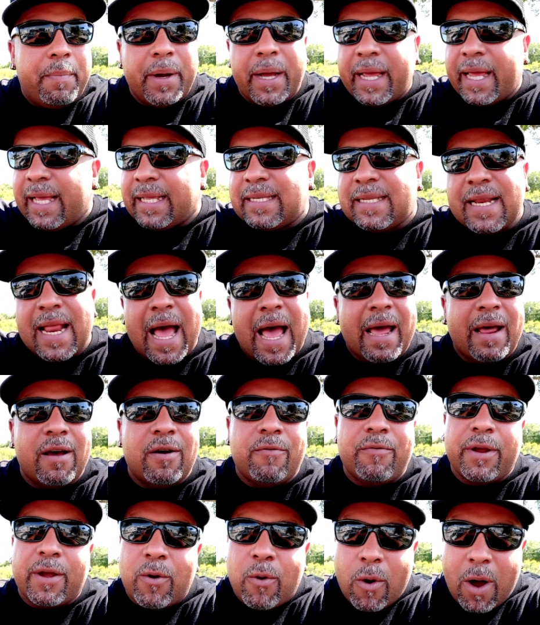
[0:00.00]
But it's not
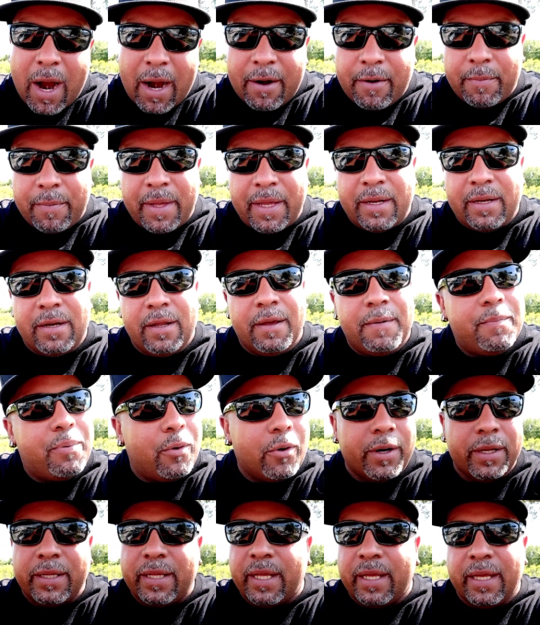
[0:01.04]
a requirement. The
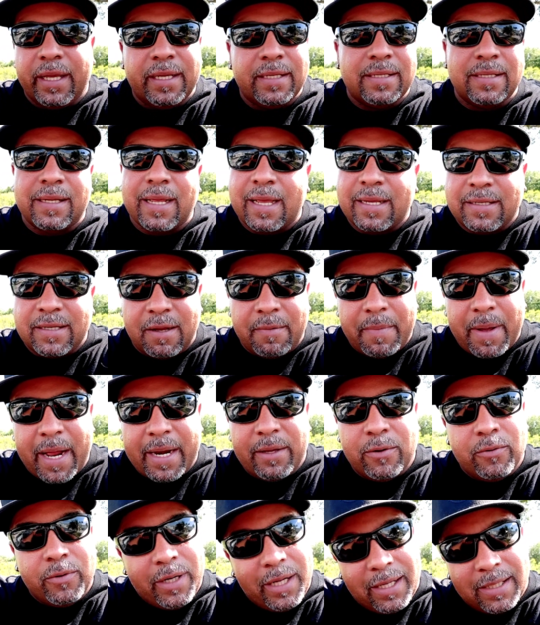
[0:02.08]
important thing is that
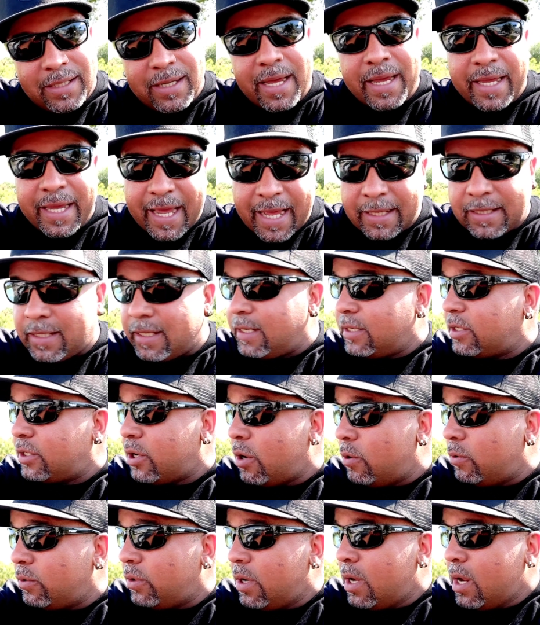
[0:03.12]
somebody who needs it gets it.
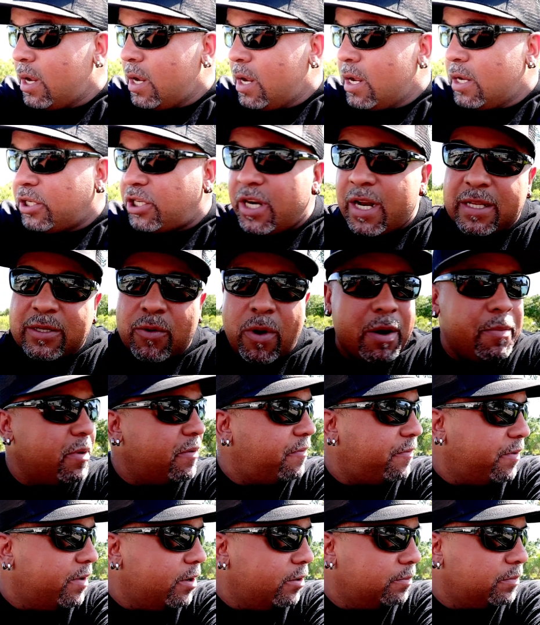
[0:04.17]
So she doesn't want
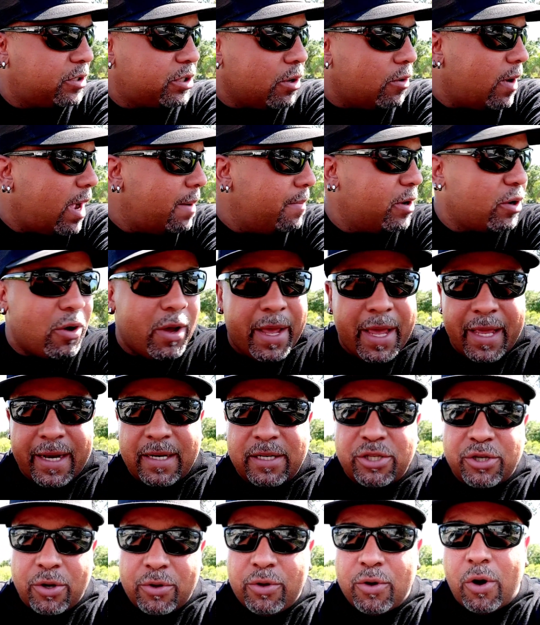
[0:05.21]
to be filmed, so I'm gonna go
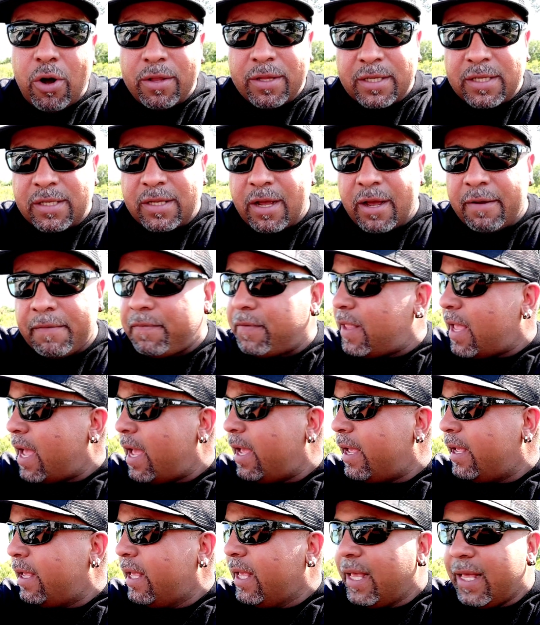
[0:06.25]
ahead and show you all the stuff
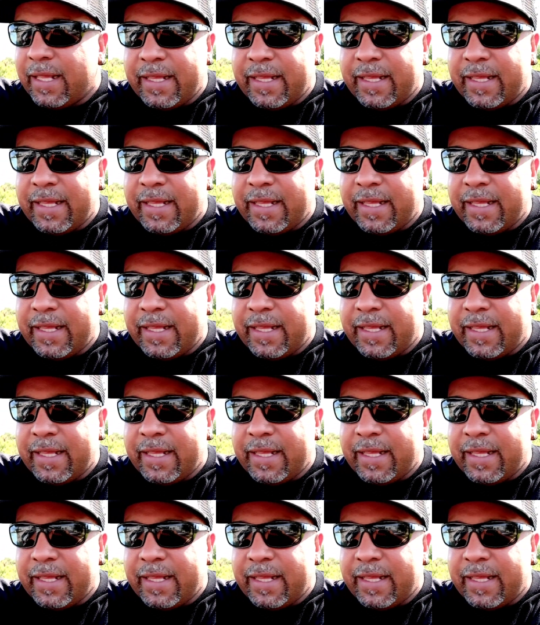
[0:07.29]
that